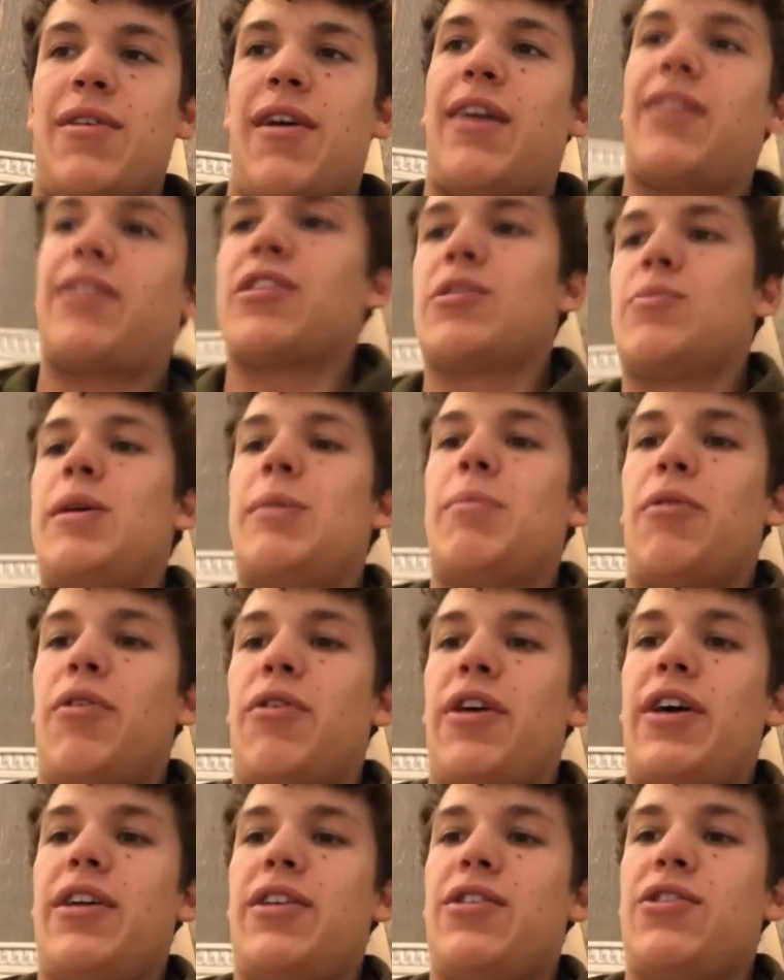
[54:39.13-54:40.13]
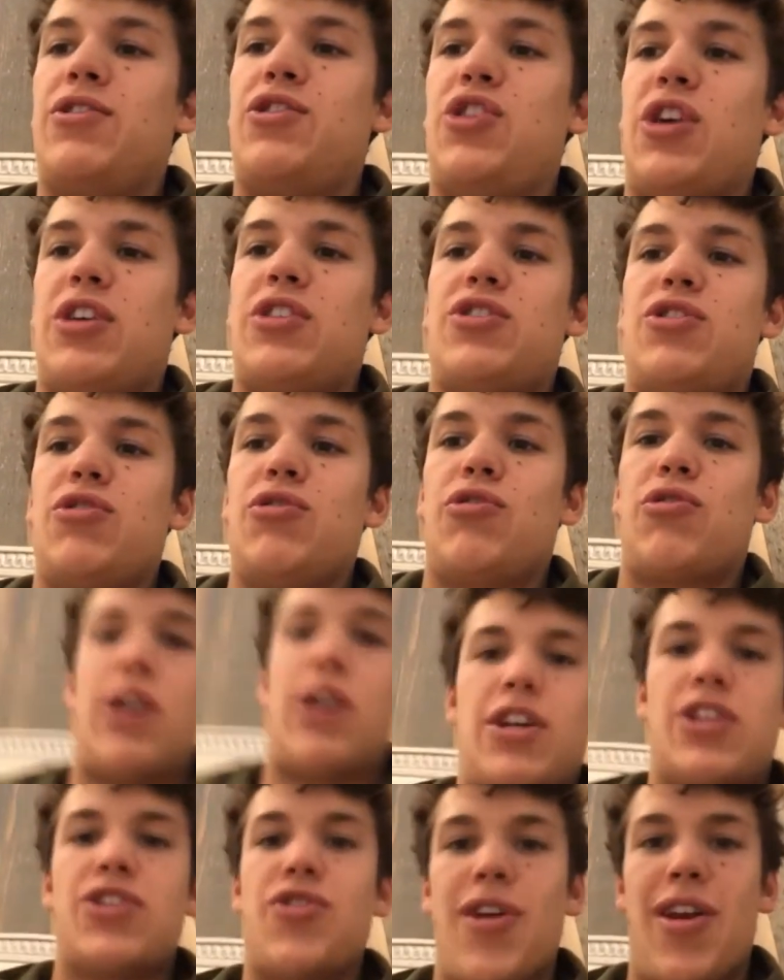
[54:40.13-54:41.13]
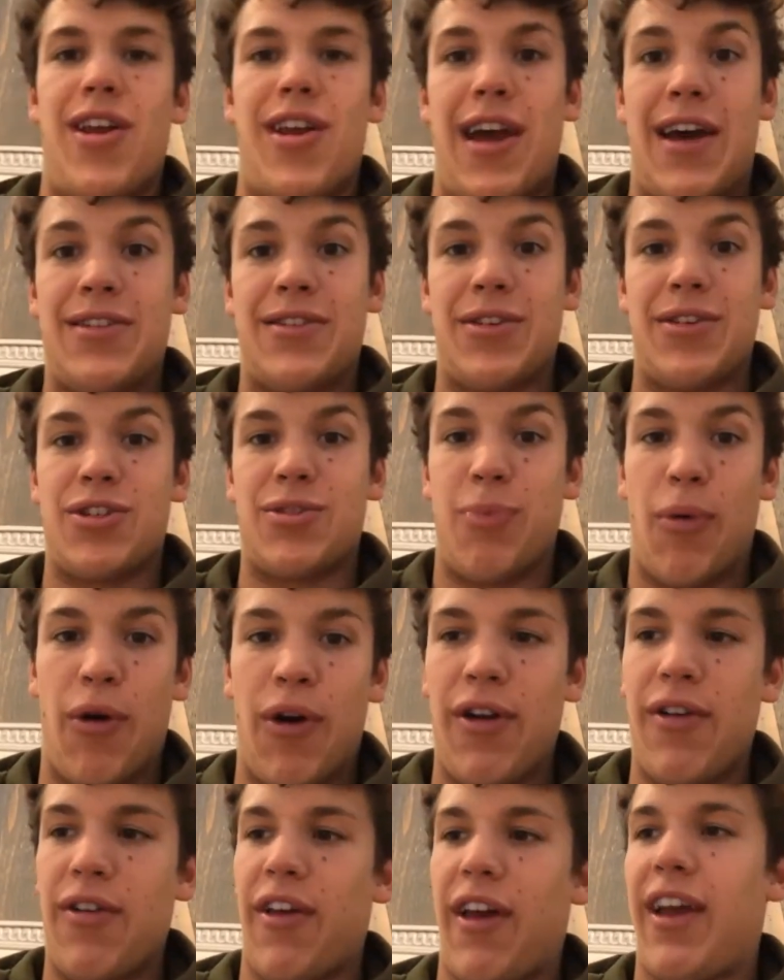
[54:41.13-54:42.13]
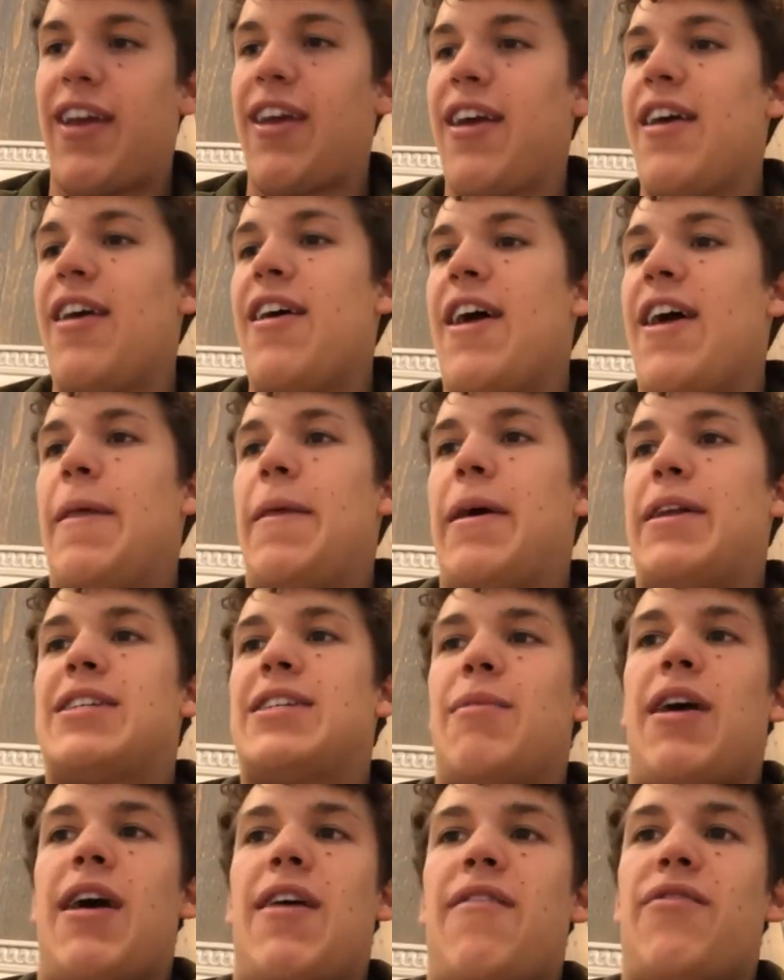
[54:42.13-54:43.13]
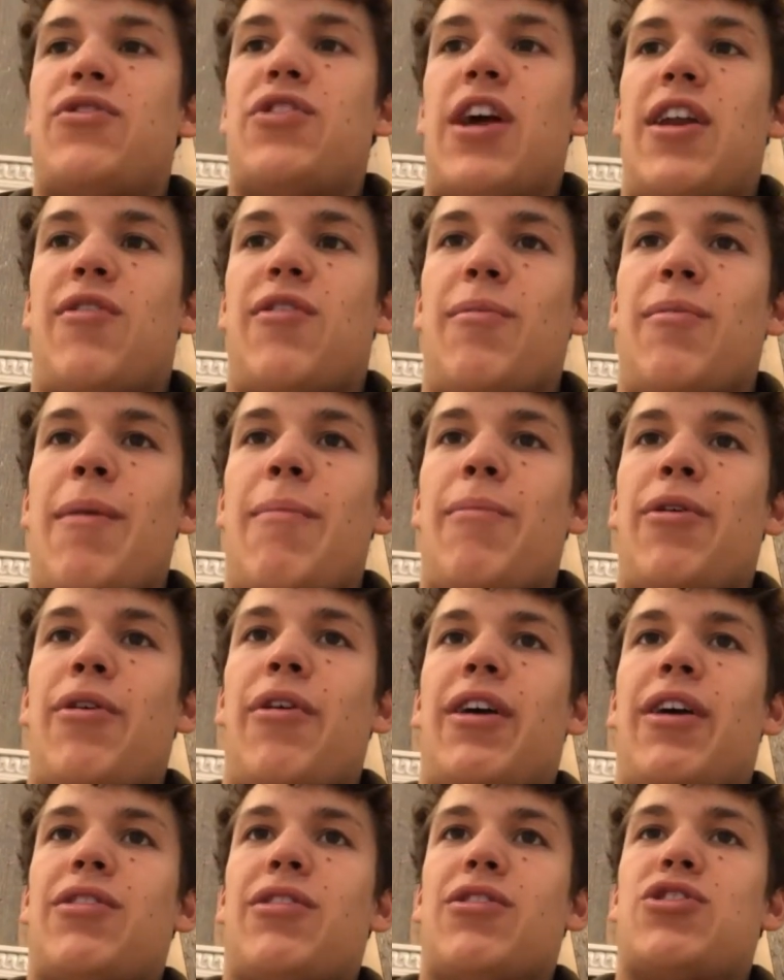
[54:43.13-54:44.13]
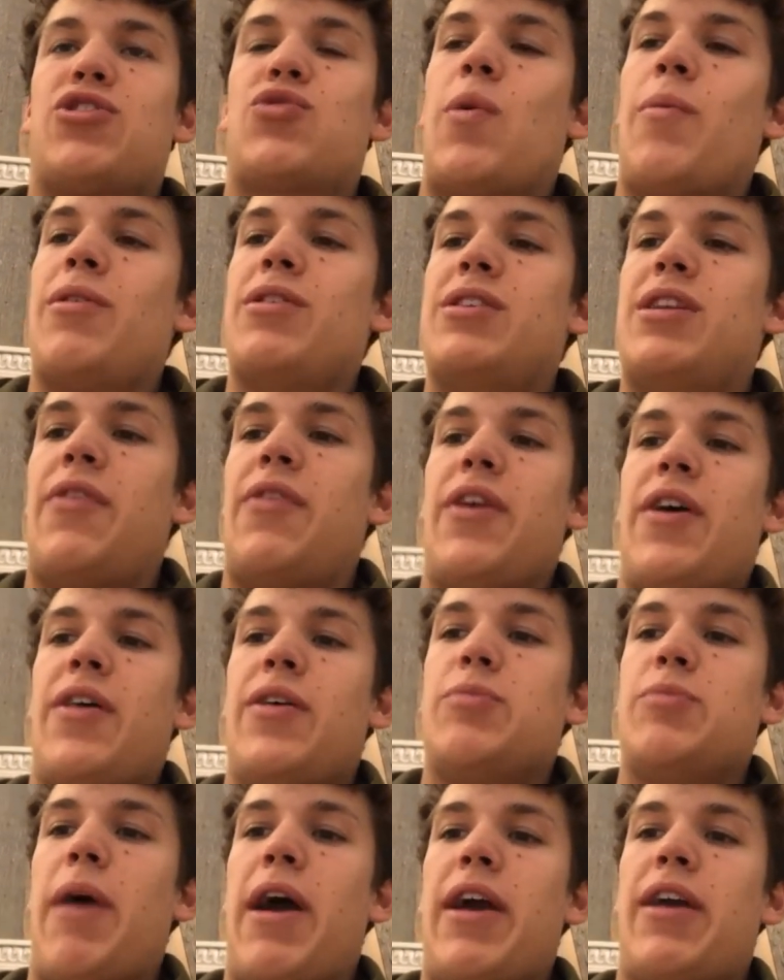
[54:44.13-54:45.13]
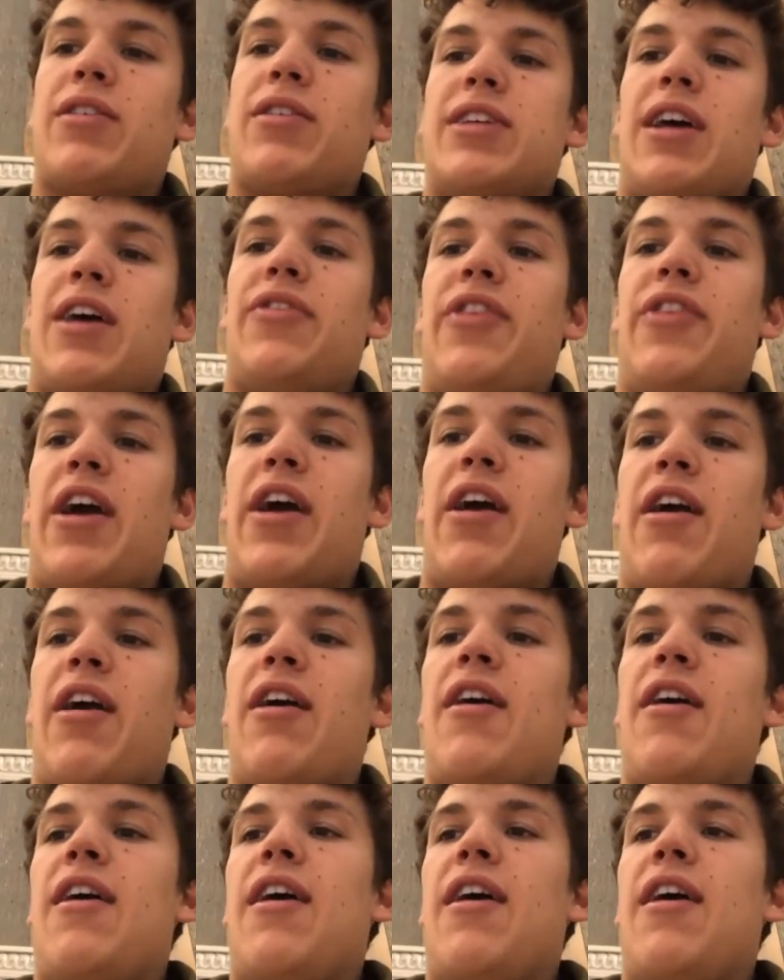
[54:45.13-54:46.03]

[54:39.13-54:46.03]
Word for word: Like, there's people that just do cross training as their sport. Like, yeah. And that's something I've tried to remember. Like, there's swimmers out there, there's bikers out there.